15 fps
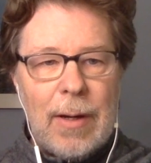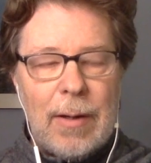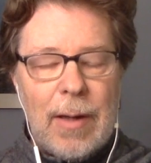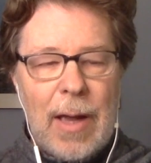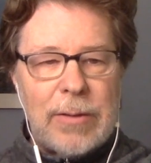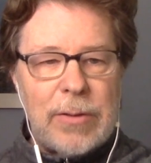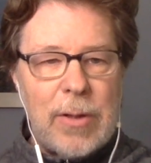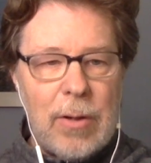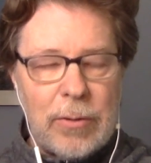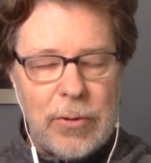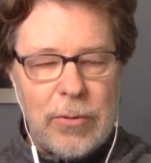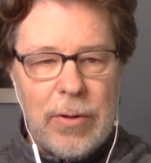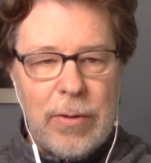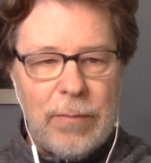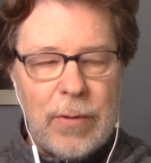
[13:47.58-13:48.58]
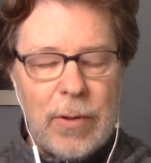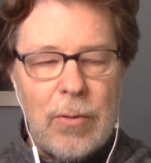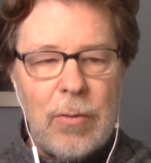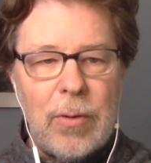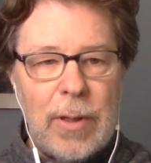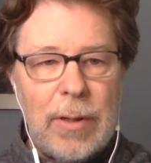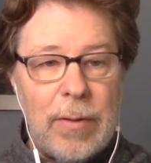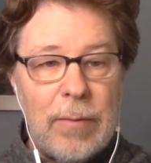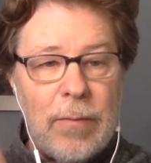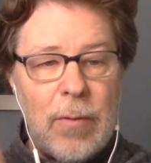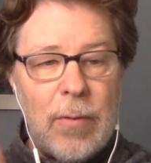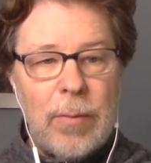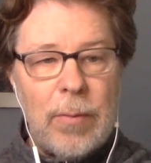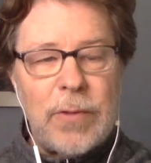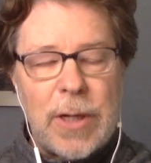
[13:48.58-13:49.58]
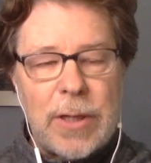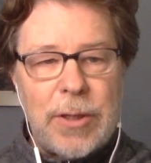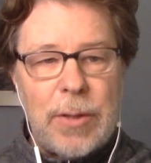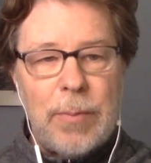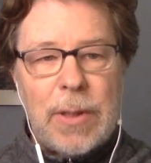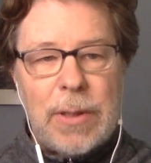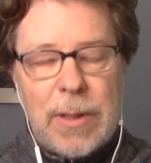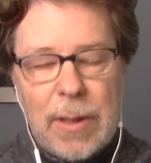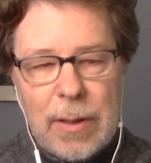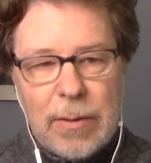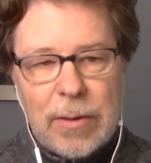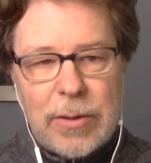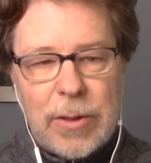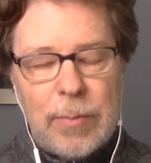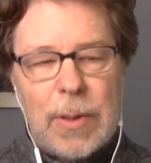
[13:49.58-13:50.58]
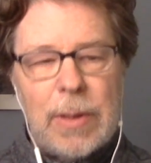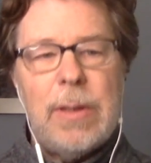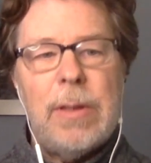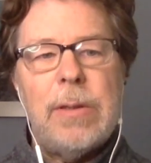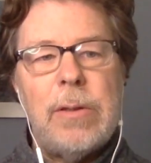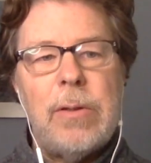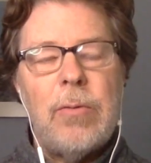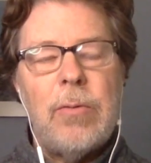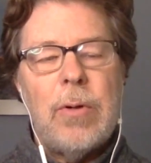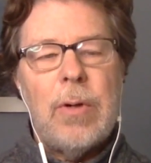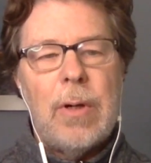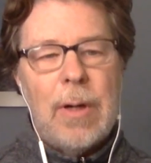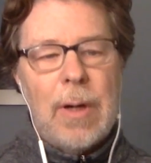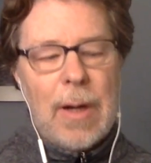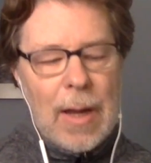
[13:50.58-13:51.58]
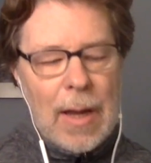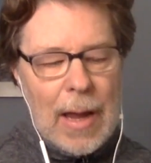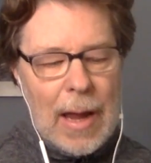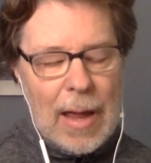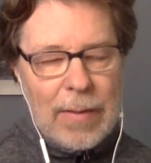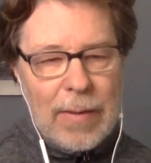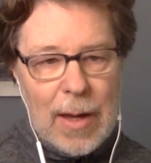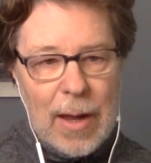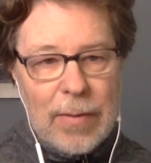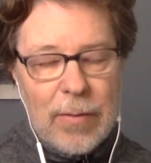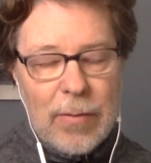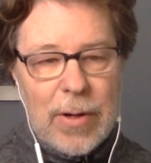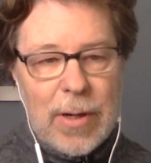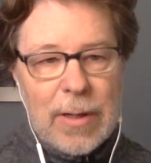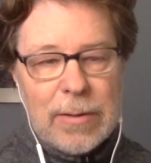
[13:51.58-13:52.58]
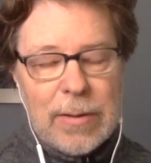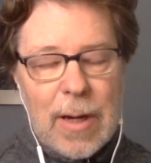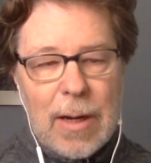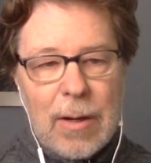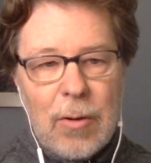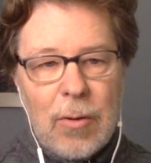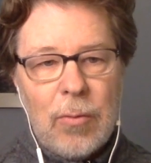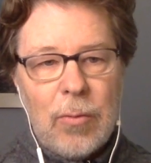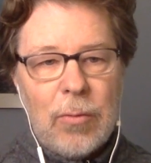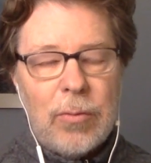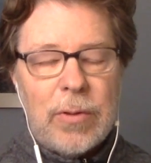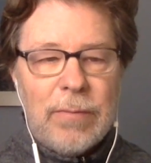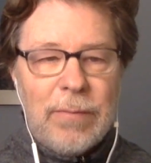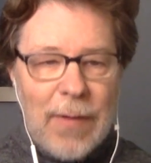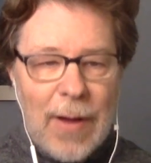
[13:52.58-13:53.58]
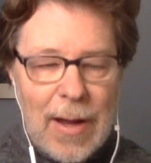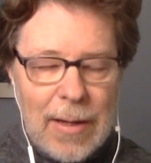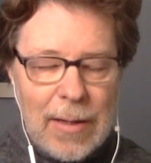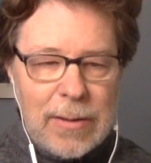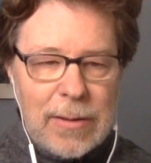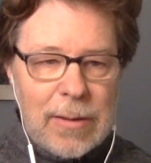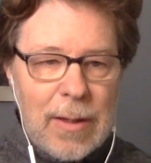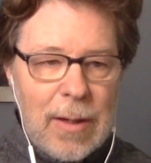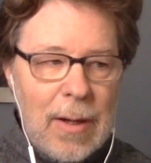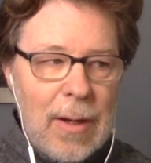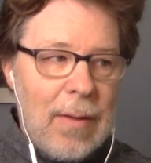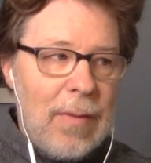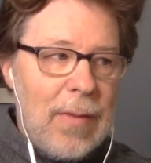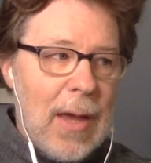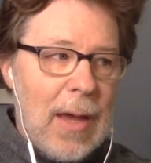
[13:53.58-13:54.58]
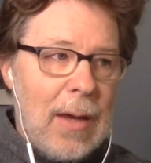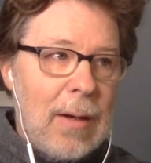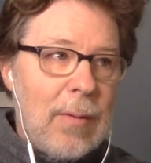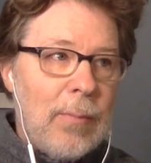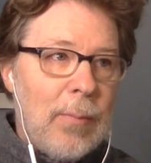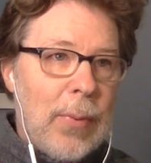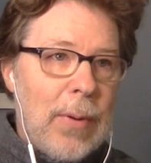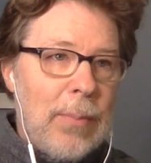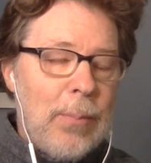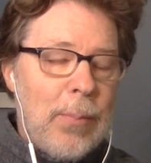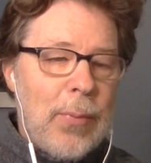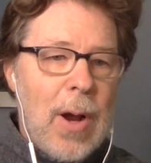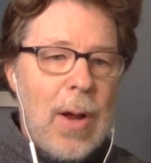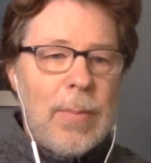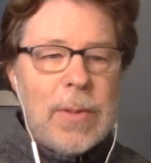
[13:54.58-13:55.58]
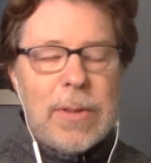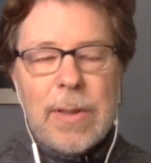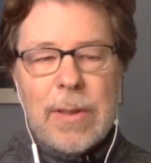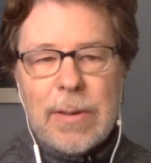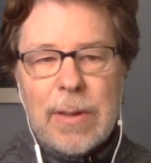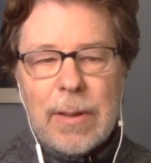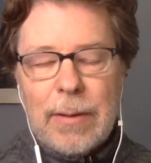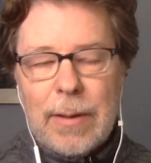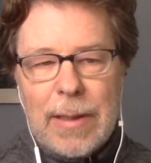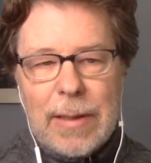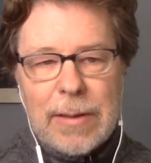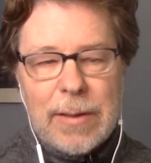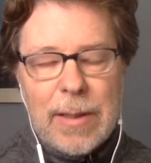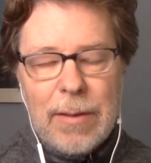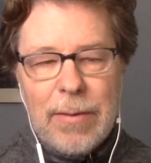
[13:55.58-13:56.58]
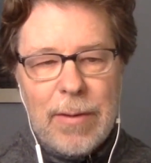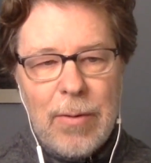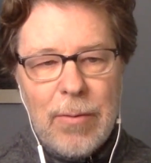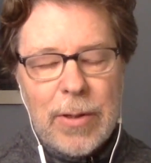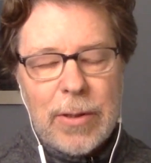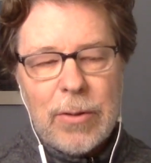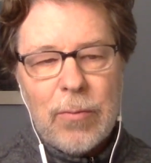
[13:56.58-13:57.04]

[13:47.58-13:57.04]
as an alternative to Google in the form of ChatGPT and the GPT store. And the other is a new device that promises, at least in theory, to